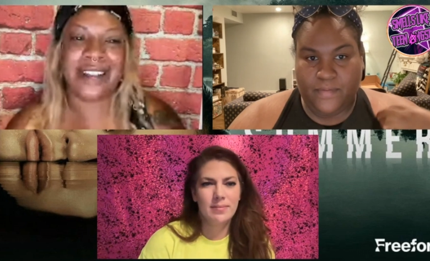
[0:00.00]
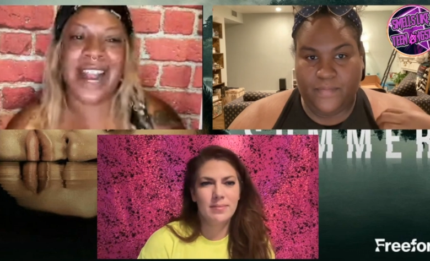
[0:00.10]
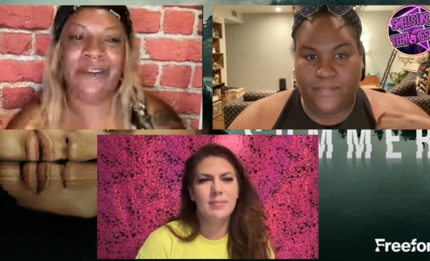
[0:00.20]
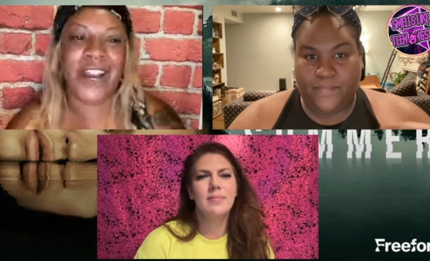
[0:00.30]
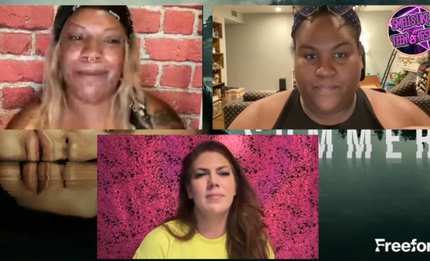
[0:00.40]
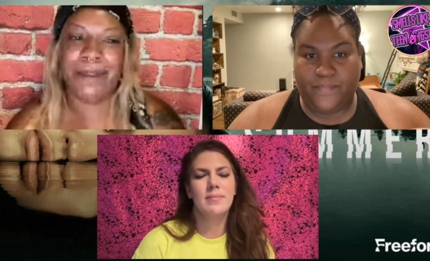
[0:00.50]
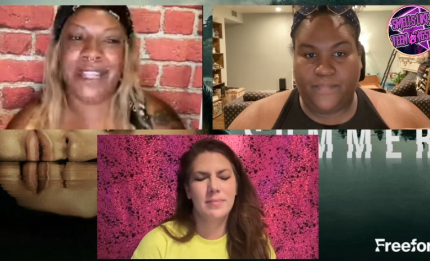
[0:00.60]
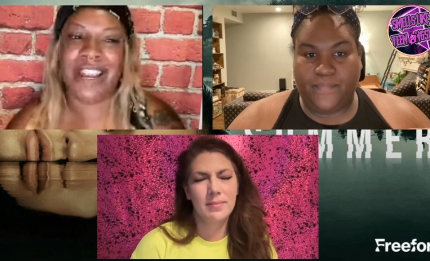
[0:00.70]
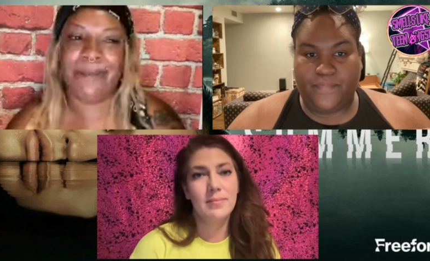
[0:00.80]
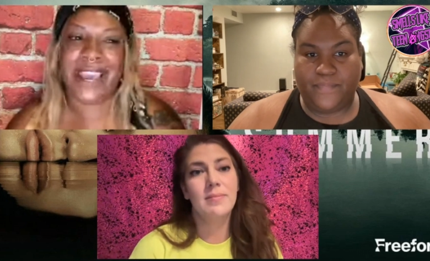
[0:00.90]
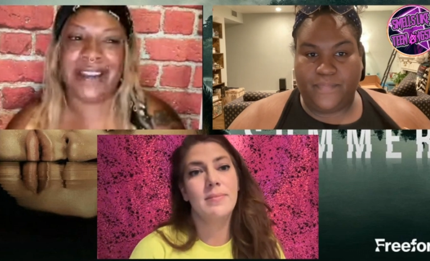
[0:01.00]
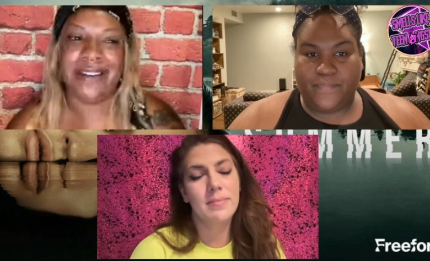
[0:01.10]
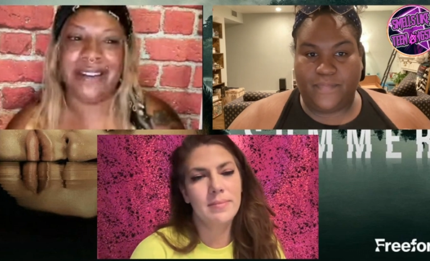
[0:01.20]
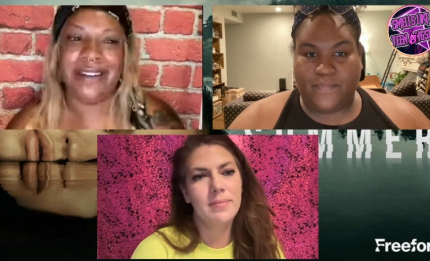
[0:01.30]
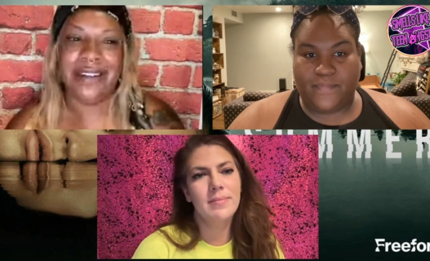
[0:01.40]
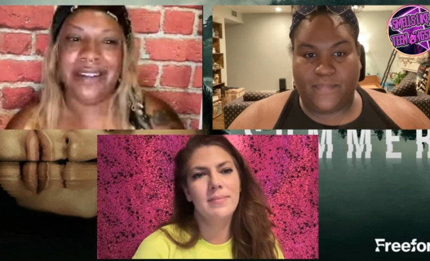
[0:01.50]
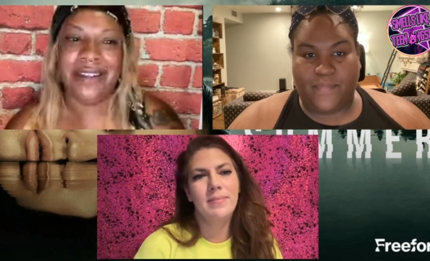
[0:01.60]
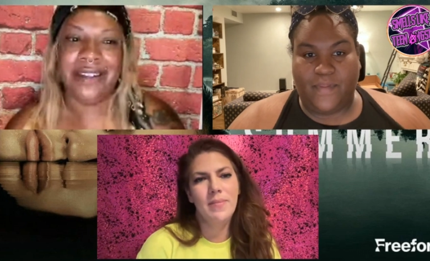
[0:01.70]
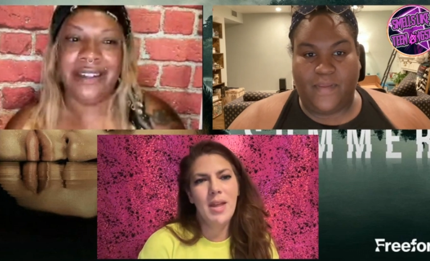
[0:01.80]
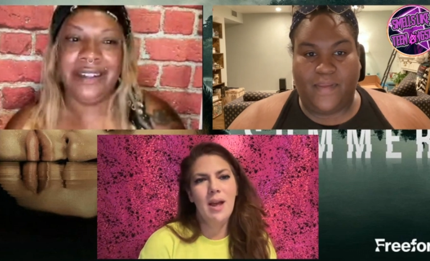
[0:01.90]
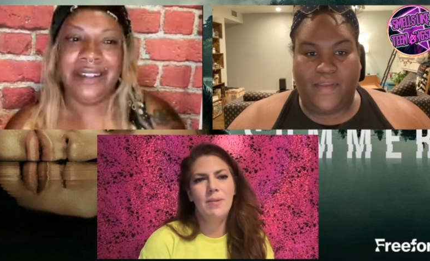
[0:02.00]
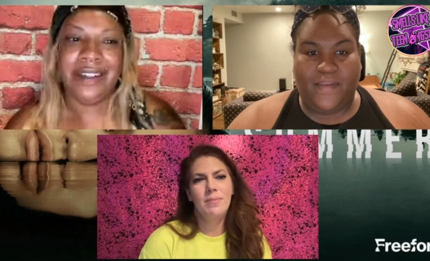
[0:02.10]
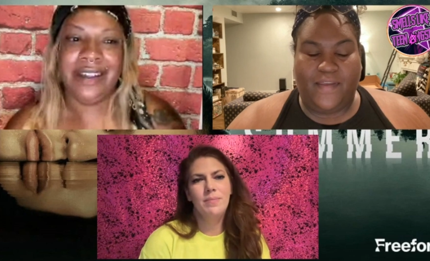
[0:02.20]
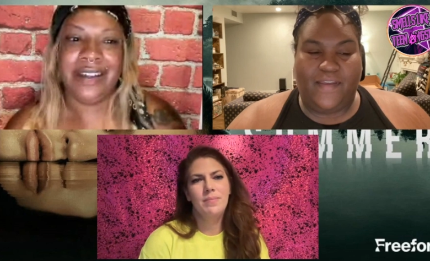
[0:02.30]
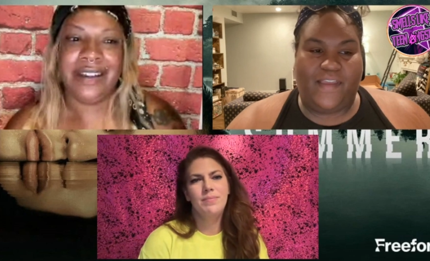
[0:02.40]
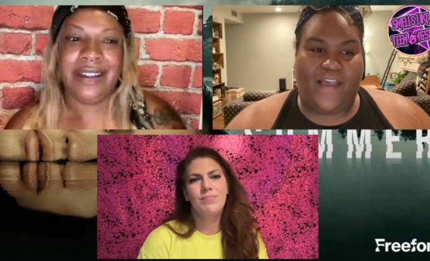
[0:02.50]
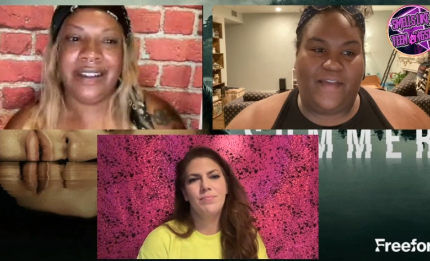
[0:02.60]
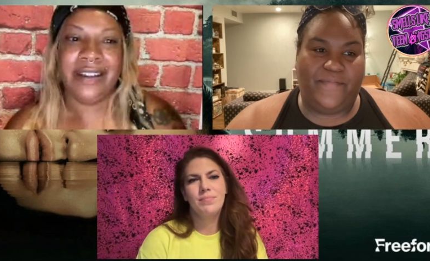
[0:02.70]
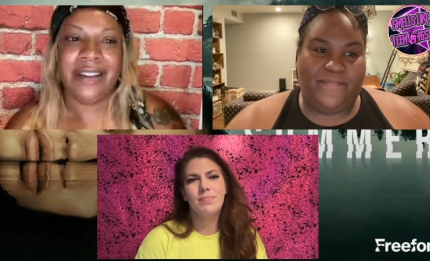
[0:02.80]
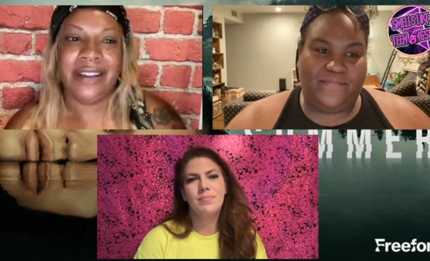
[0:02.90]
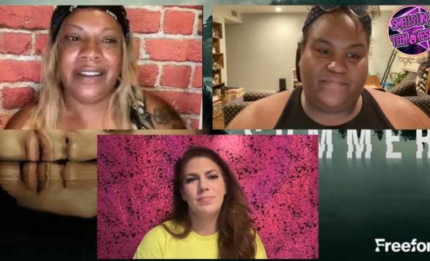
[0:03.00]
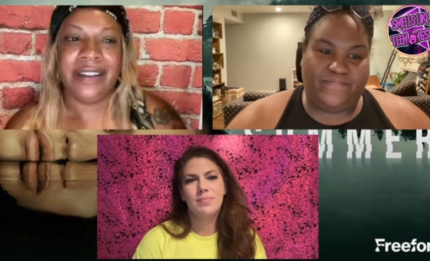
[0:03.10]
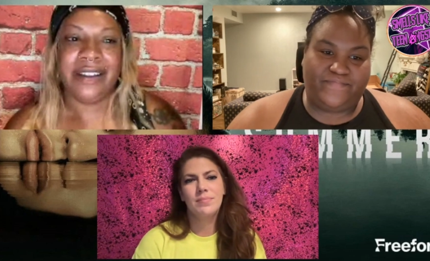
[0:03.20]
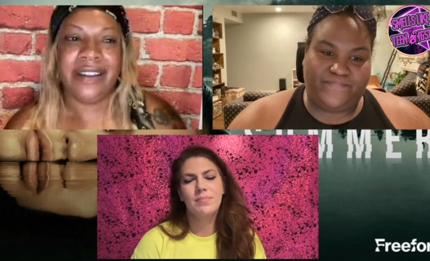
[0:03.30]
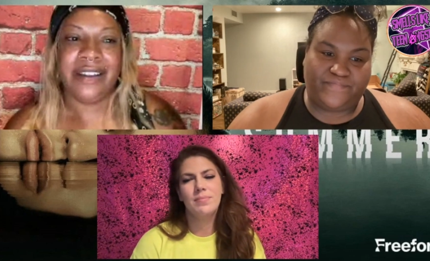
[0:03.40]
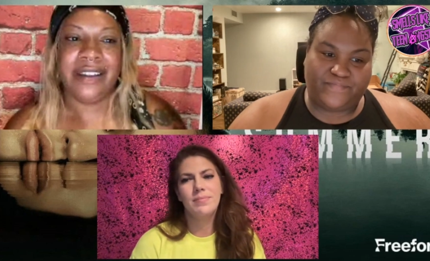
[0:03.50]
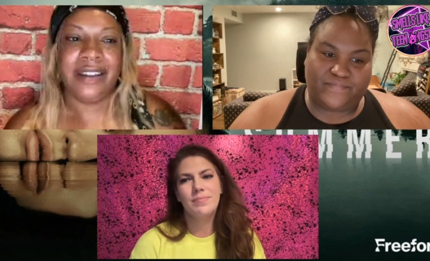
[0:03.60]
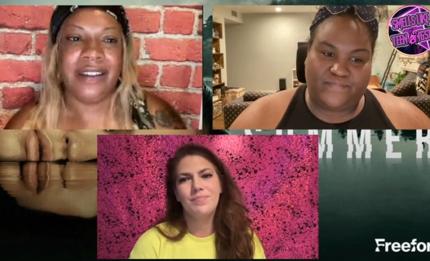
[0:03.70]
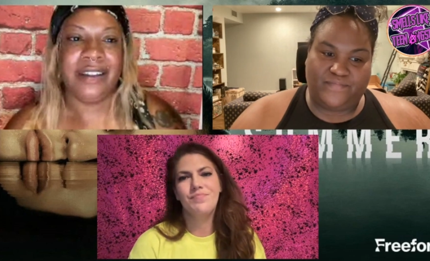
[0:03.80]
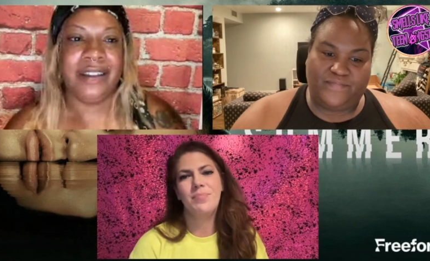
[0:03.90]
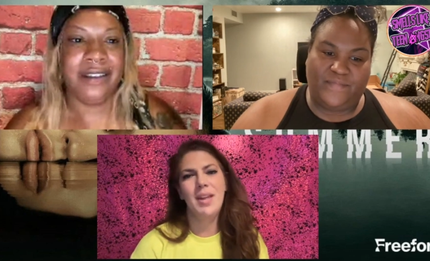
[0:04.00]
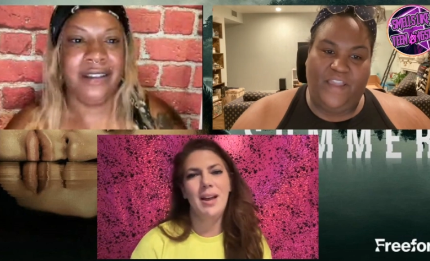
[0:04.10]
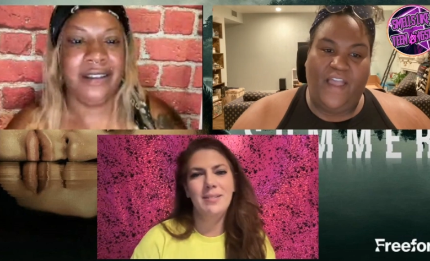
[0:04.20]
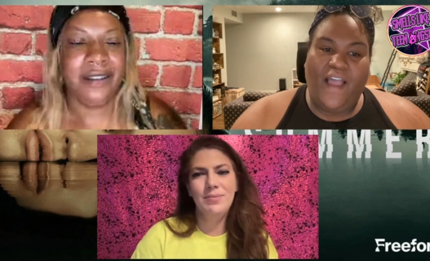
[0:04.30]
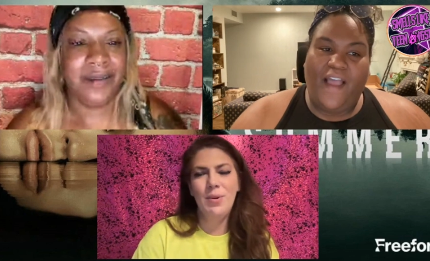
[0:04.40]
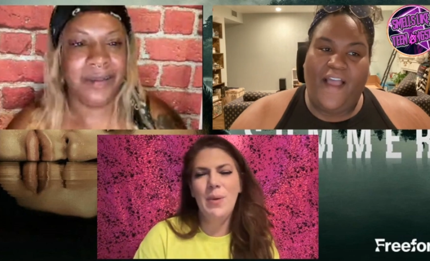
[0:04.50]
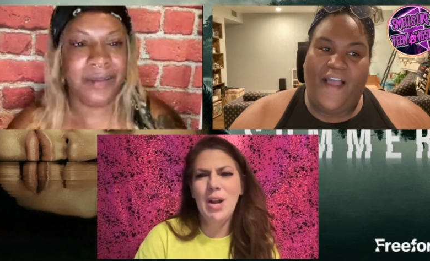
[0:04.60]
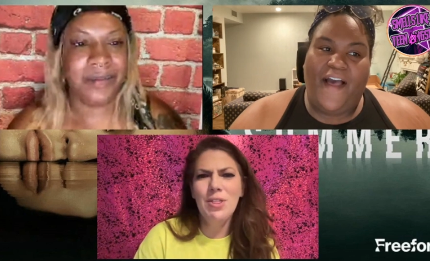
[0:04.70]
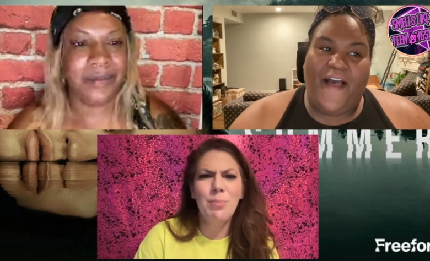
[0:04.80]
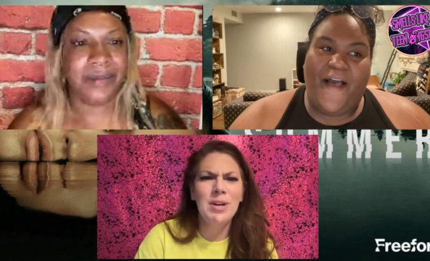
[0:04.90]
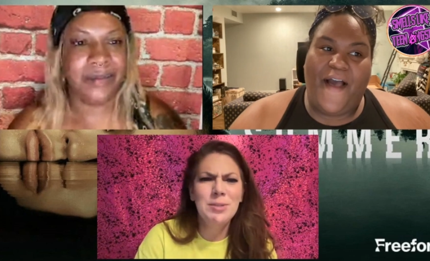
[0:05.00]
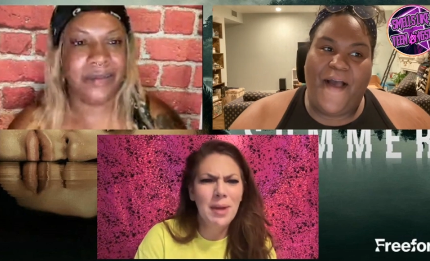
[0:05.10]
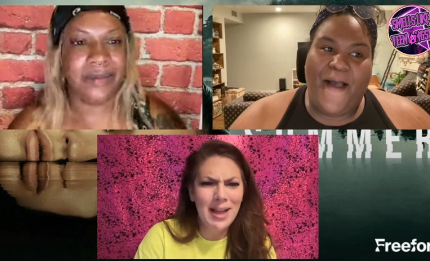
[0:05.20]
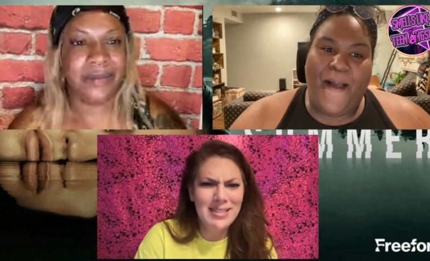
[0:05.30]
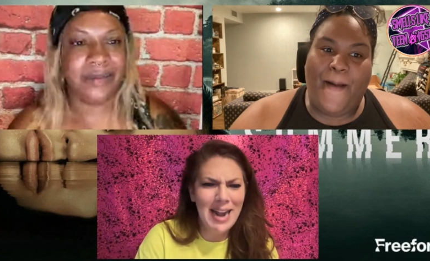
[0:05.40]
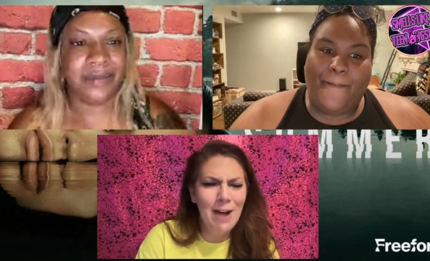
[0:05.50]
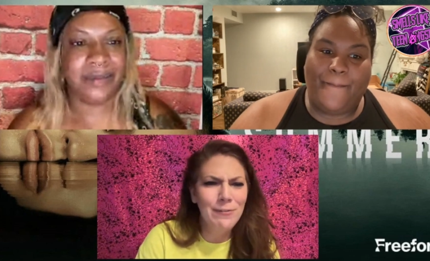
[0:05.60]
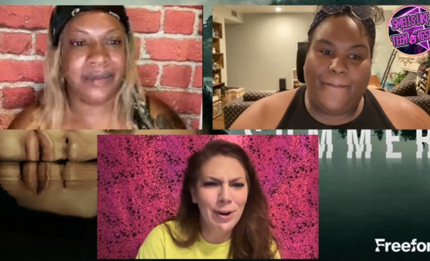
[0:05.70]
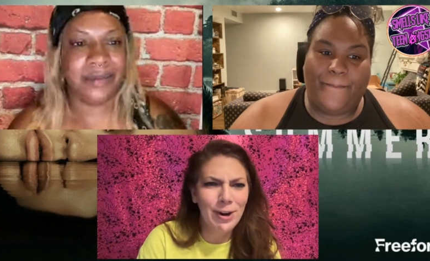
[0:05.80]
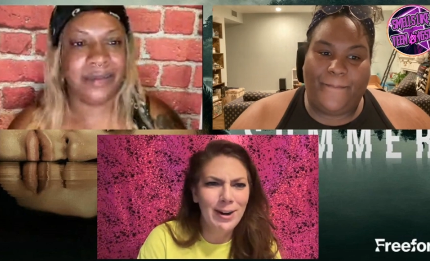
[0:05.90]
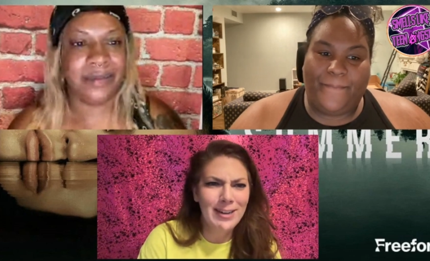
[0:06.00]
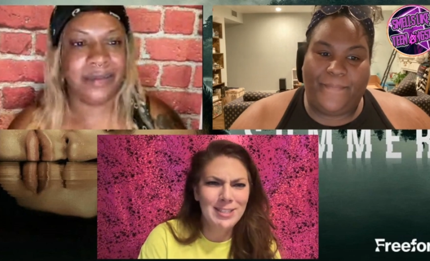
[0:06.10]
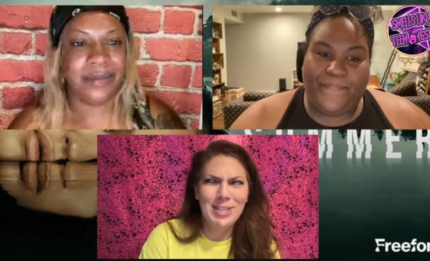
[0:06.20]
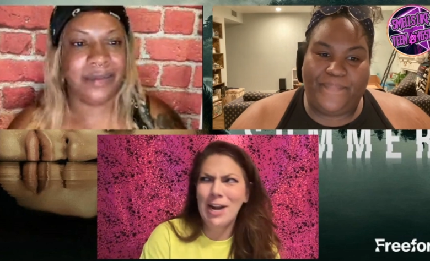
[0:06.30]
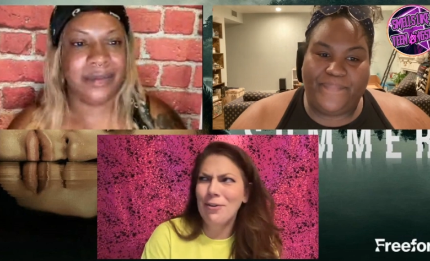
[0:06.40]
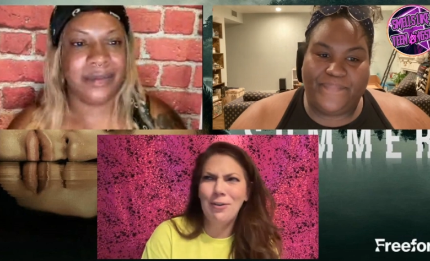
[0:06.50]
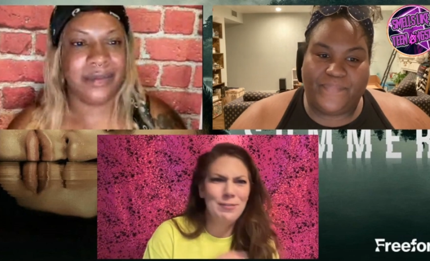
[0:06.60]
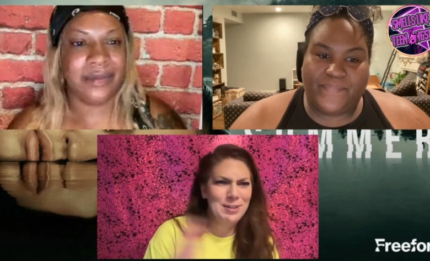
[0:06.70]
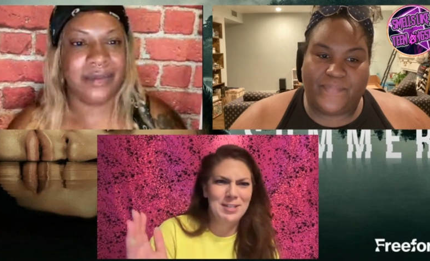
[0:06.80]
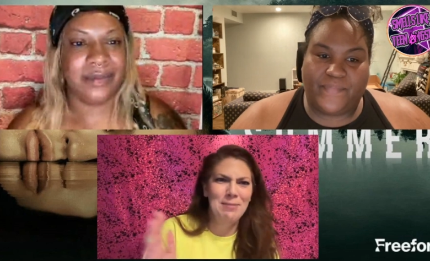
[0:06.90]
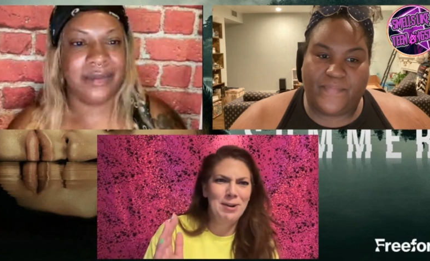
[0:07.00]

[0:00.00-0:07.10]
Speaker 1: baloney, man.
Speaker 2: Yeah. Yeah. Yeah. Well, we know the principal has it out for her in general for some